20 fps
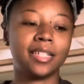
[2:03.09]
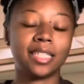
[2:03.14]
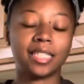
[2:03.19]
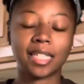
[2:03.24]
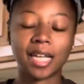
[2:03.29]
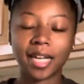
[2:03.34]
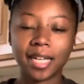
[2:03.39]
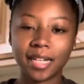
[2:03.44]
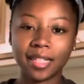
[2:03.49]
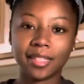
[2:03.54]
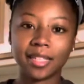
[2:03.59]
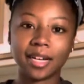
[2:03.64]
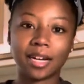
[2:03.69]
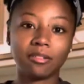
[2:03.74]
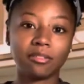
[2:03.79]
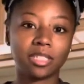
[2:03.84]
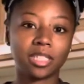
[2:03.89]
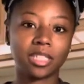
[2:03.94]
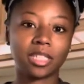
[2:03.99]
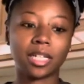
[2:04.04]
decided that I
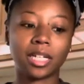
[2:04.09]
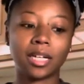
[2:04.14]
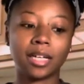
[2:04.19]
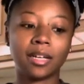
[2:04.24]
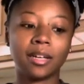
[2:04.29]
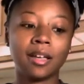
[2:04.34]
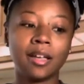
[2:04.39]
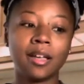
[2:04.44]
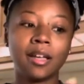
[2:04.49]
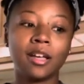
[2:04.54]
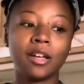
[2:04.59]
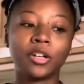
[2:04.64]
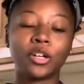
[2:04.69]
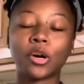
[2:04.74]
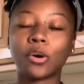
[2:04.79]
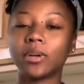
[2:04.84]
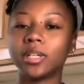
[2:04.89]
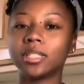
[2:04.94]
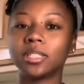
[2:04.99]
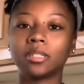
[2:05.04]
was just gonna
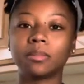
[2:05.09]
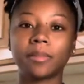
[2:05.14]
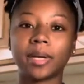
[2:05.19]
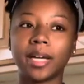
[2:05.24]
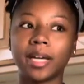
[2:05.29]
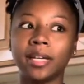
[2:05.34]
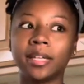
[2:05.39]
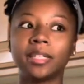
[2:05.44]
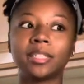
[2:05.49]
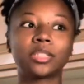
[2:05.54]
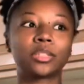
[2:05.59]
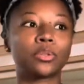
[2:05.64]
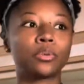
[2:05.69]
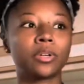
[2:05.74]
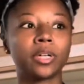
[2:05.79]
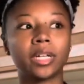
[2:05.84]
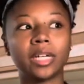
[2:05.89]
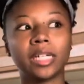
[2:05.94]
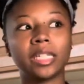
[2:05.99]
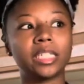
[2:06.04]
go into my
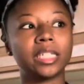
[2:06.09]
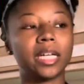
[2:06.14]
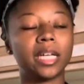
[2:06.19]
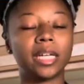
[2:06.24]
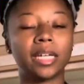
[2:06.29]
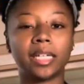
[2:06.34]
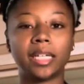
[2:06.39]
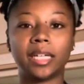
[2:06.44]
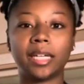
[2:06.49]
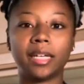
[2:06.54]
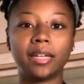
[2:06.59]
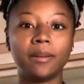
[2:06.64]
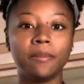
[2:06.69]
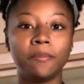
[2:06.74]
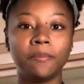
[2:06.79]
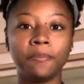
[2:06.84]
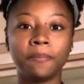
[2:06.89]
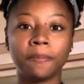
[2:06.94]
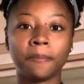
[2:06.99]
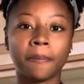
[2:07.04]
storage and get
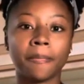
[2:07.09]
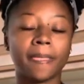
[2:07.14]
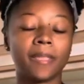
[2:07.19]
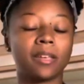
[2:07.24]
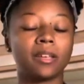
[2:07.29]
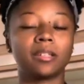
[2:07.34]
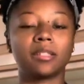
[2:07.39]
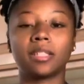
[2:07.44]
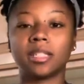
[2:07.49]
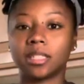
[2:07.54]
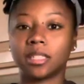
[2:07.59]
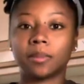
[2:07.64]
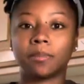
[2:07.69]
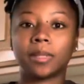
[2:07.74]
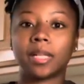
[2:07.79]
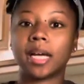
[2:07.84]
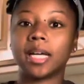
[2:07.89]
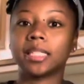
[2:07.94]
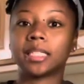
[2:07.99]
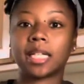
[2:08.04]
the
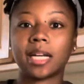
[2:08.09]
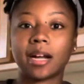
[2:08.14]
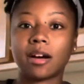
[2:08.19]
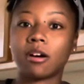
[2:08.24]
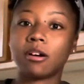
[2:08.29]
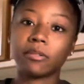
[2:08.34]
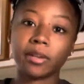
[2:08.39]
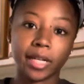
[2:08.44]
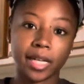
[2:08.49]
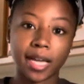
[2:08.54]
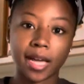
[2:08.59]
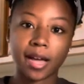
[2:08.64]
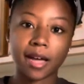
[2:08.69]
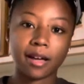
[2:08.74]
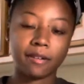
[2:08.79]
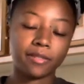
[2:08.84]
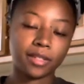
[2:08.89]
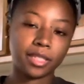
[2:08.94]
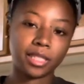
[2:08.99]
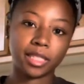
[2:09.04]
supplies that I already
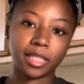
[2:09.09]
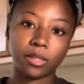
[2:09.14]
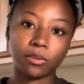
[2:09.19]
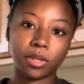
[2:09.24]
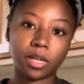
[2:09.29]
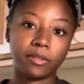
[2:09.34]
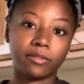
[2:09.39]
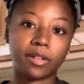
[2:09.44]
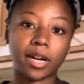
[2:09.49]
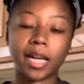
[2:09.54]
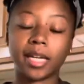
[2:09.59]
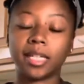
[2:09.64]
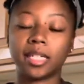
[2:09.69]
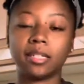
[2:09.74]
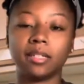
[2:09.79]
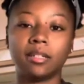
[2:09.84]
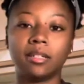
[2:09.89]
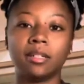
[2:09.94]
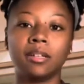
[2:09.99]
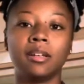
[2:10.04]
have and see whatever I
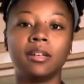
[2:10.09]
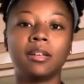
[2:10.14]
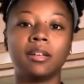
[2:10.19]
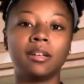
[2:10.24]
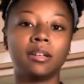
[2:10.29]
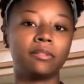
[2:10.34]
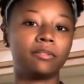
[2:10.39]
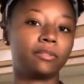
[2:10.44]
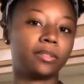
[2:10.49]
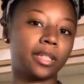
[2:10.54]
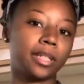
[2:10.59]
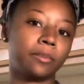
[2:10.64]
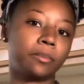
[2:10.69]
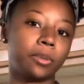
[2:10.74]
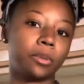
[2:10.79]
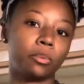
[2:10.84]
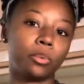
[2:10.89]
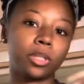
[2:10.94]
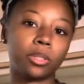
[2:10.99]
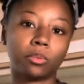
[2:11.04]
can
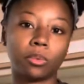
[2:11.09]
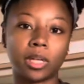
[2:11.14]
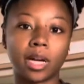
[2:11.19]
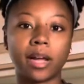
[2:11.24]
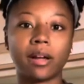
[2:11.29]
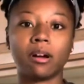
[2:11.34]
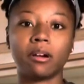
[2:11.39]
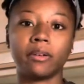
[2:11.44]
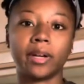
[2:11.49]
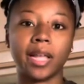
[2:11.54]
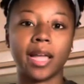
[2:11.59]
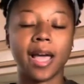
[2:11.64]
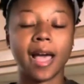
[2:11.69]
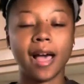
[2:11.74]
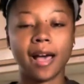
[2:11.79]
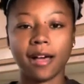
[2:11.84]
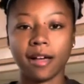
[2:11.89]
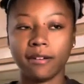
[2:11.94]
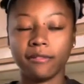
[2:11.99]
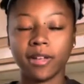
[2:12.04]
flip with what I already
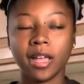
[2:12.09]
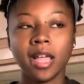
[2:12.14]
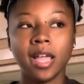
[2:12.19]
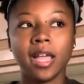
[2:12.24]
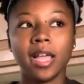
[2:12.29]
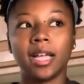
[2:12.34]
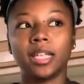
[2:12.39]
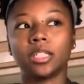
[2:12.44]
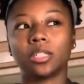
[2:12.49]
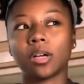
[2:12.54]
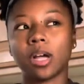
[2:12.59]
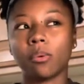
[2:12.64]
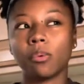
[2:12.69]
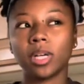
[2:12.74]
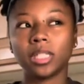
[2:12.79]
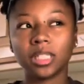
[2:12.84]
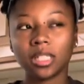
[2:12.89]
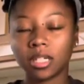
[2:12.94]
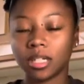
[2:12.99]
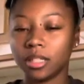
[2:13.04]
have. And so I
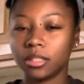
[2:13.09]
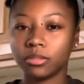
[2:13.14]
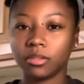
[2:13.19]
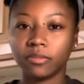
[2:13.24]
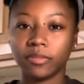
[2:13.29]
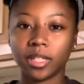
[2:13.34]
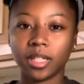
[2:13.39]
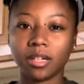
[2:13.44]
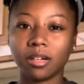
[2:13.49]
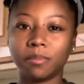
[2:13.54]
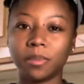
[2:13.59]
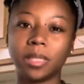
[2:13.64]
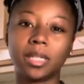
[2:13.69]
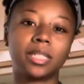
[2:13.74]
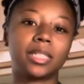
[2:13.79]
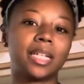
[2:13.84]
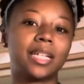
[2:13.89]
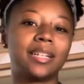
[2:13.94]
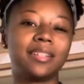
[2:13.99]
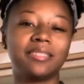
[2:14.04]
wasn't gonna do a video
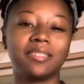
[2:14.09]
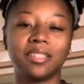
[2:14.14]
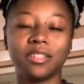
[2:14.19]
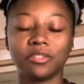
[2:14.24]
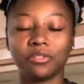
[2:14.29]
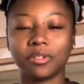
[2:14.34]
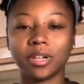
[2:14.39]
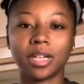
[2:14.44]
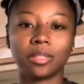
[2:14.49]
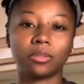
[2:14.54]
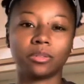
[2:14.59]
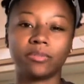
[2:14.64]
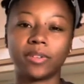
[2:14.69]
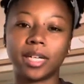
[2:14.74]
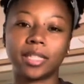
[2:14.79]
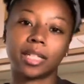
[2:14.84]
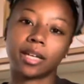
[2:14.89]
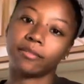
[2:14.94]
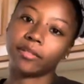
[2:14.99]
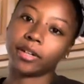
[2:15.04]
because I didn't think you guys would
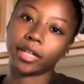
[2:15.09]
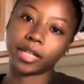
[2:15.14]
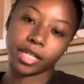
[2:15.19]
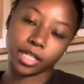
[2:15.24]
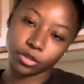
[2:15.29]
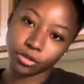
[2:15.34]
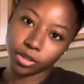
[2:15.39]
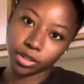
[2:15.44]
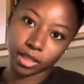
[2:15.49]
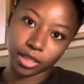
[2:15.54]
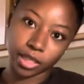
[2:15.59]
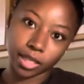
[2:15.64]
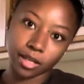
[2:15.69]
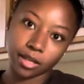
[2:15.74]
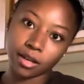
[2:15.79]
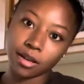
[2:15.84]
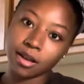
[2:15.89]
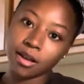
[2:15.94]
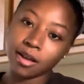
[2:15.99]
find that very interesting.